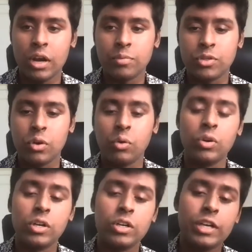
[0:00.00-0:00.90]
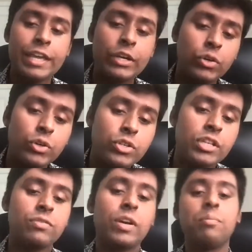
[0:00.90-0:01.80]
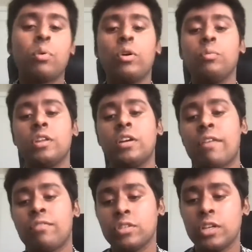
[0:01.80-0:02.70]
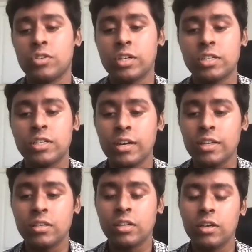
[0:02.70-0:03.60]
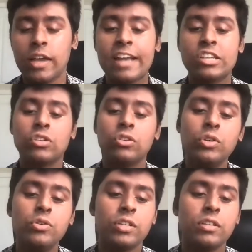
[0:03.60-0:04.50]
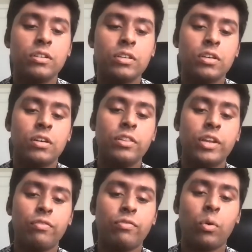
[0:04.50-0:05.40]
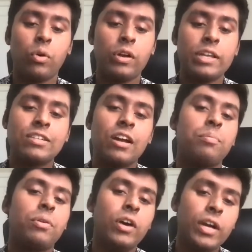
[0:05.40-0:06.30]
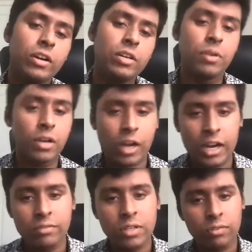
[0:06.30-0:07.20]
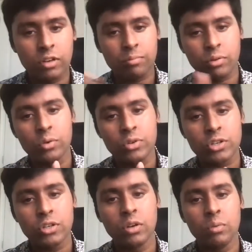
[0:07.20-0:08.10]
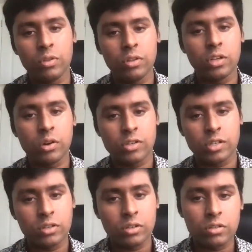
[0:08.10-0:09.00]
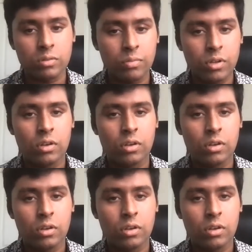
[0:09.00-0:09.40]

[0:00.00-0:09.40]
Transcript: So inclusion is very important within Afrocentric studies. Exclusion, therefore, is not a polarity, but a kind of different approach within Eurocentrism,